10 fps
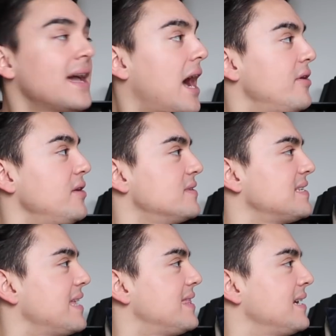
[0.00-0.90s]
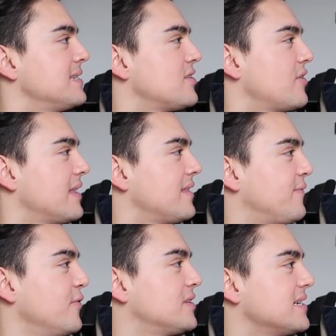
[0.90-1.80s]
how do you say things so that
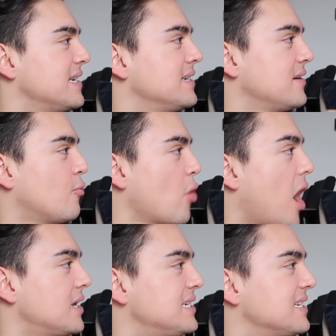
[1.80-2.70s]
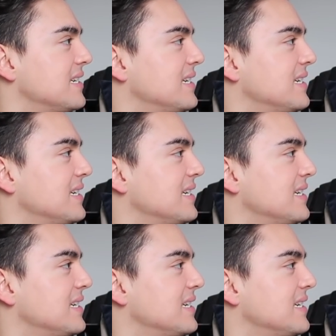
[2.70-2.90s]
the food doesn't rot?